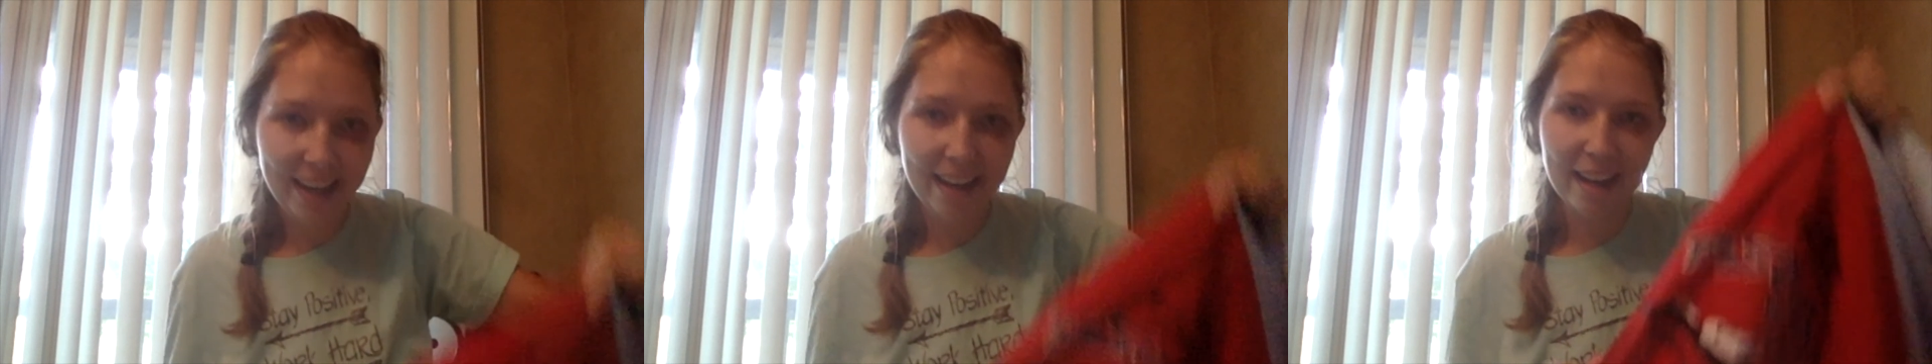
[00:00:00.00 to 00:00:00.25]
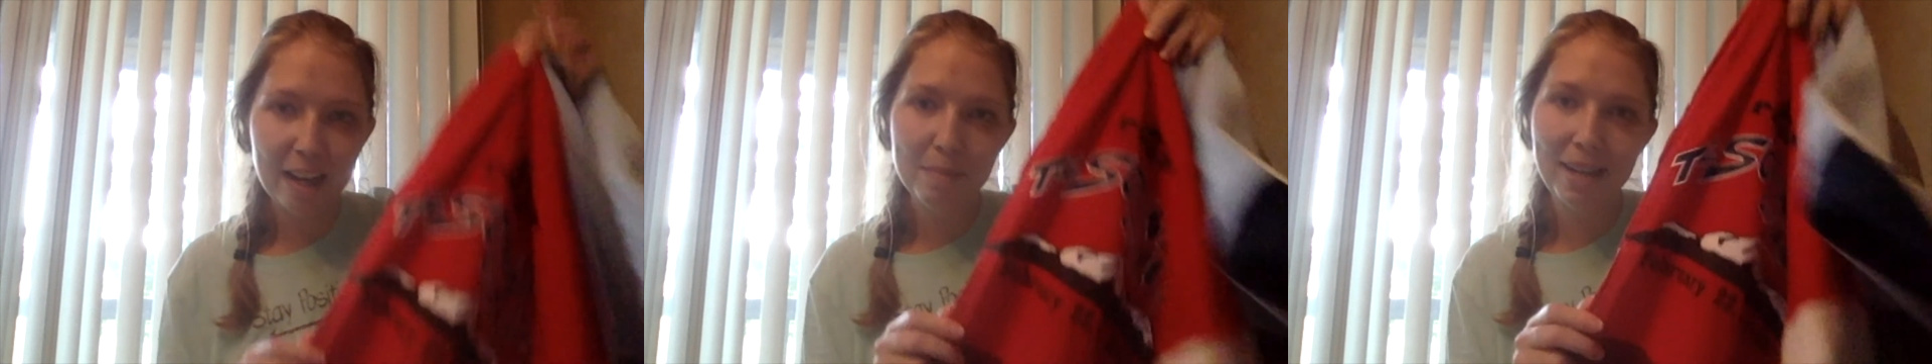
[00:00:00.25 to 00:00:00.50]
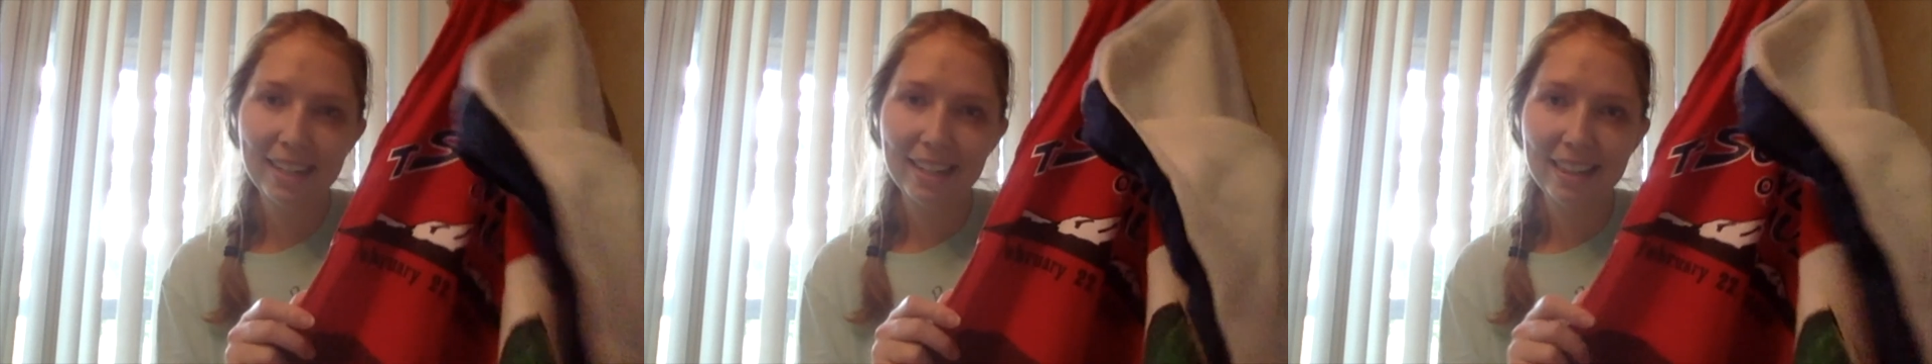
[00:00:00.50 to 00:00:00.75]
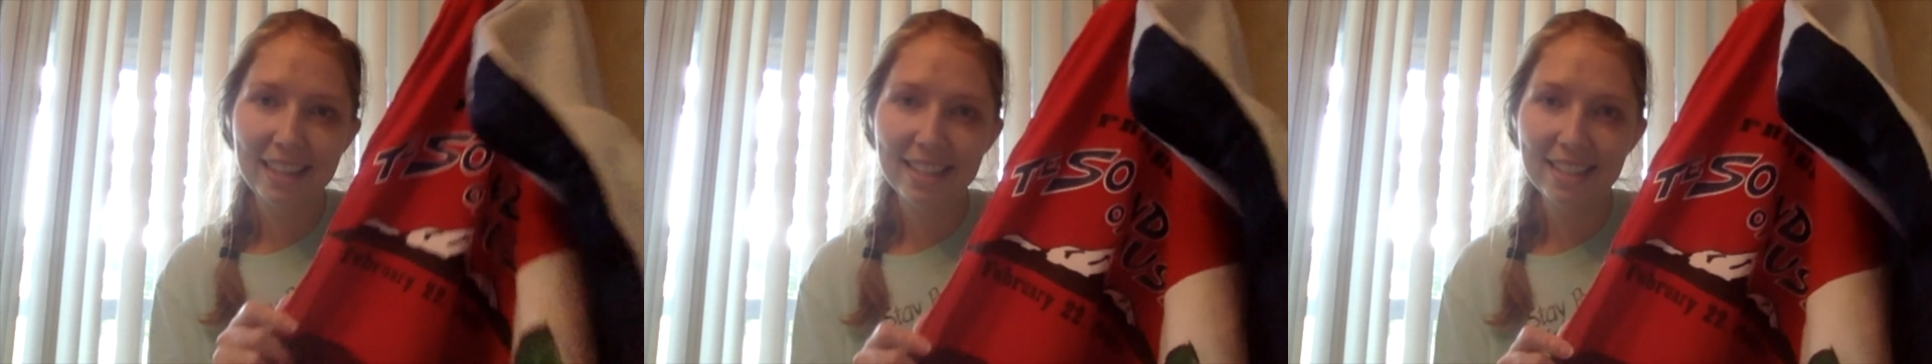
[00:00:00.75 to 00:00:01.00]
I
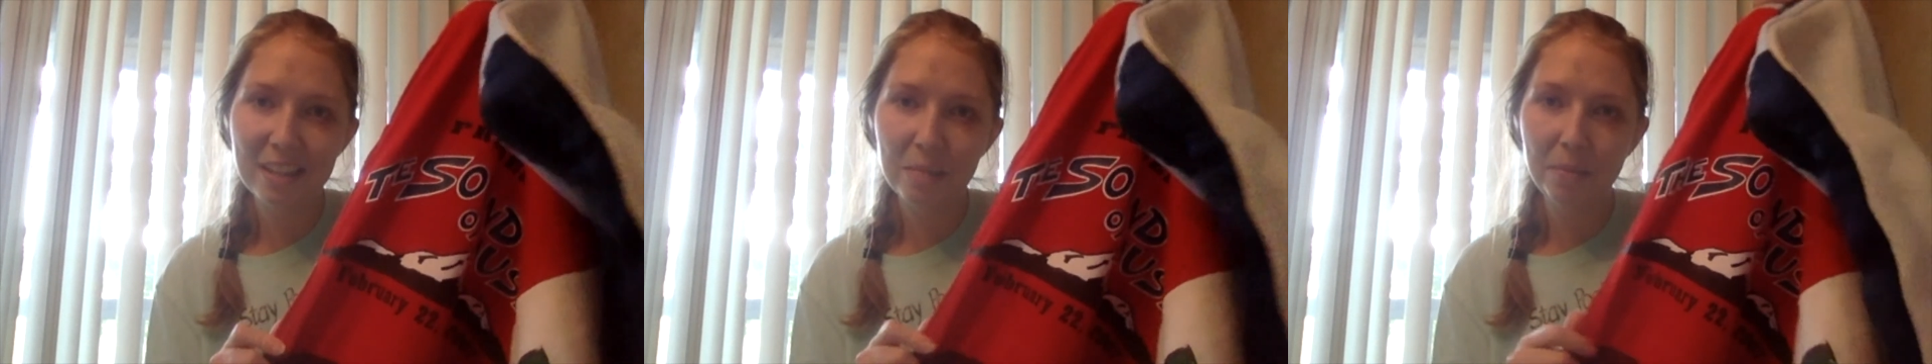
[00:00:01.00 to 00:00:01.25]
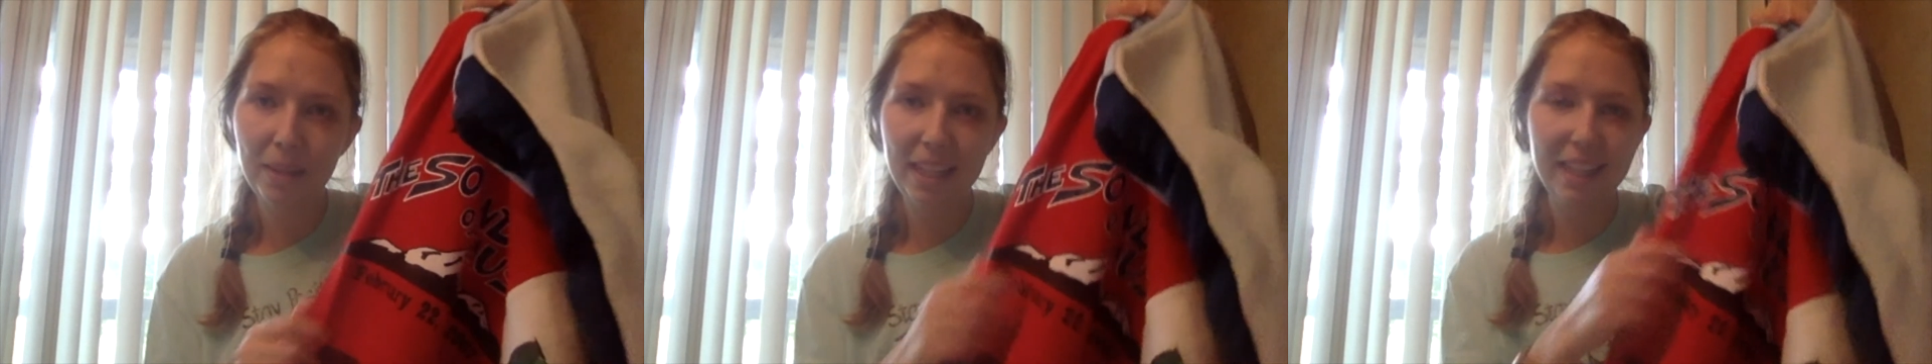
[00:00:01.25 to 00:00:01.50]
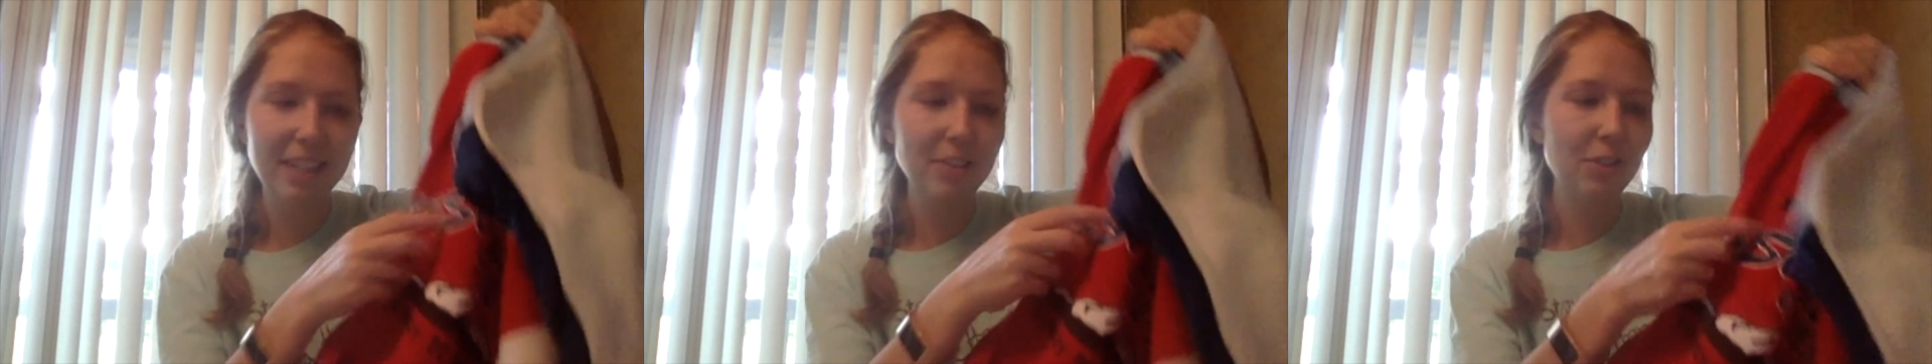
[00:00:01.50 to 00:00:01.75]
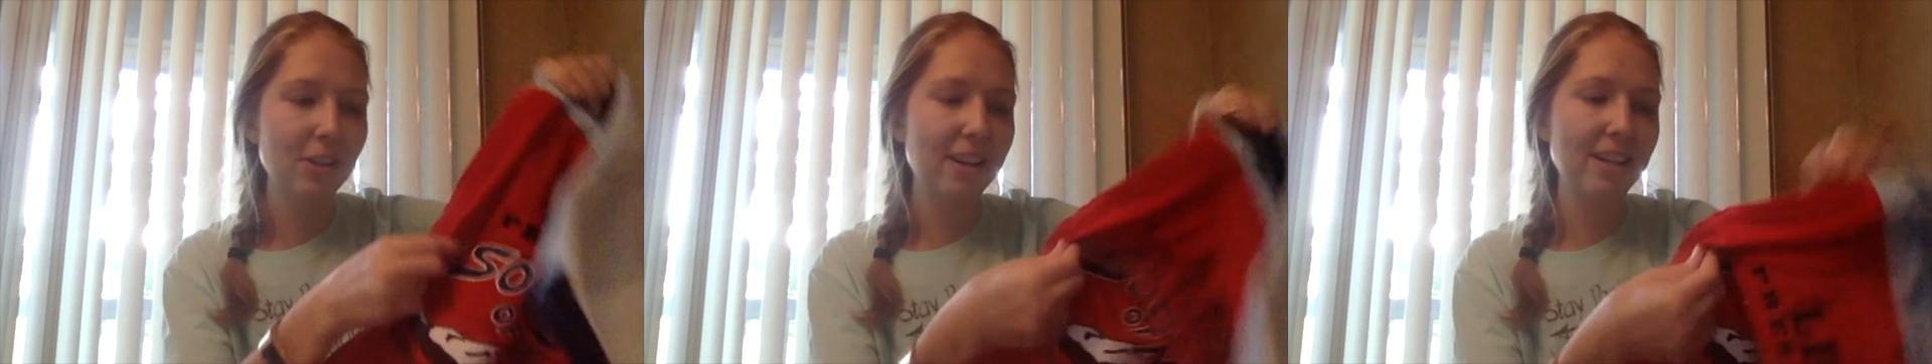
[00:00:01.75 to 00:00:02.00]
got this completely
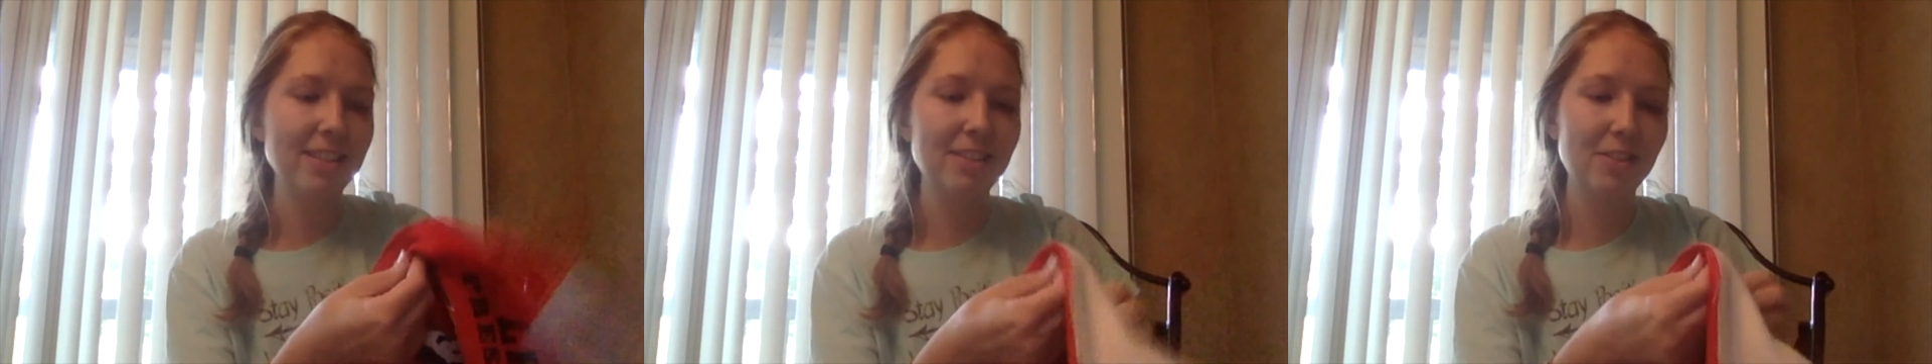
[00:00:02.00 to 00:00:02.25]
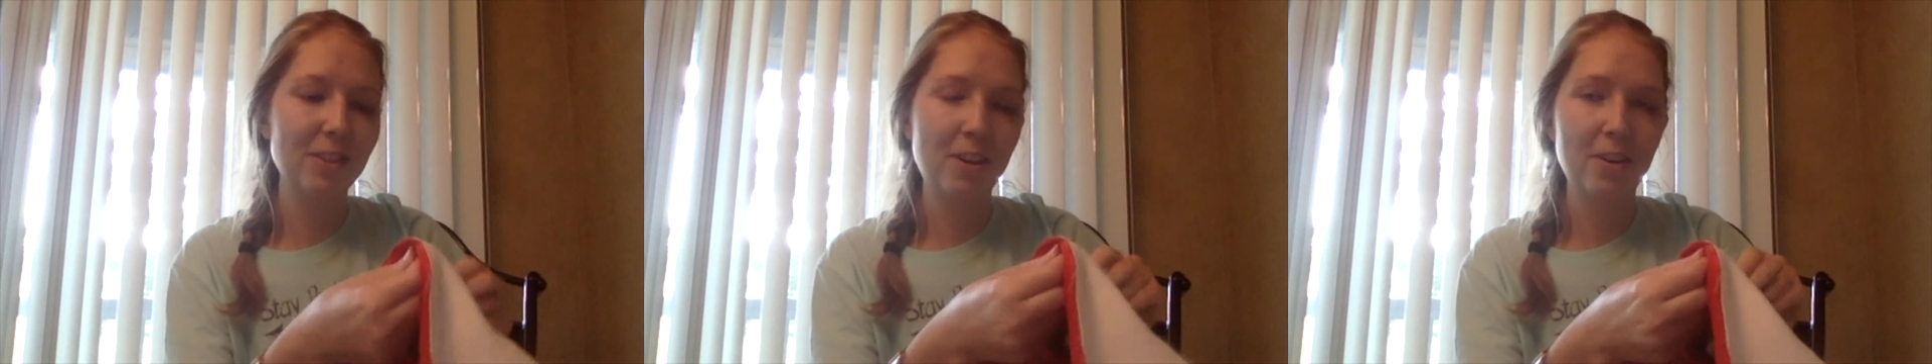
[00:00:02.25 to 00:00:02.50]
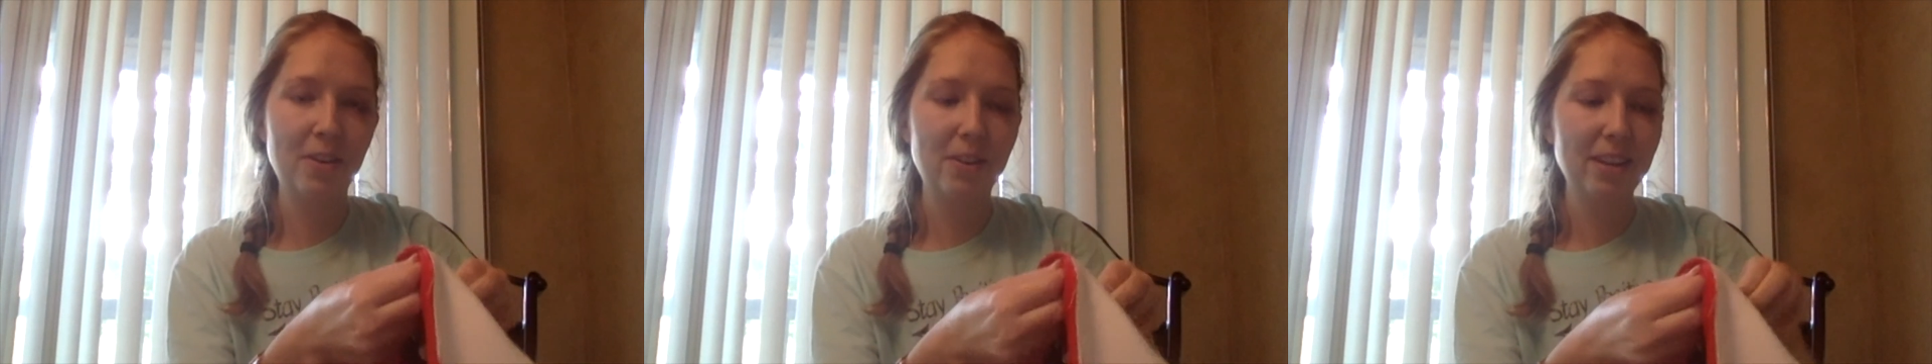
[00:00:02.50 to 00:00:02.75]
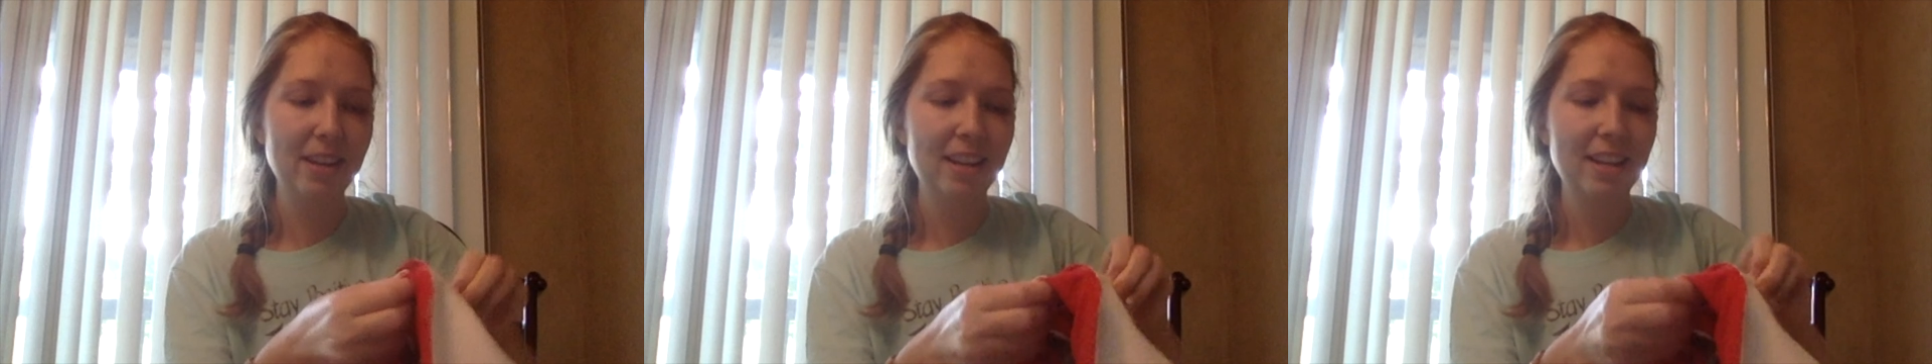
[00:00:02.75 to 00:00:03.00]
shut, so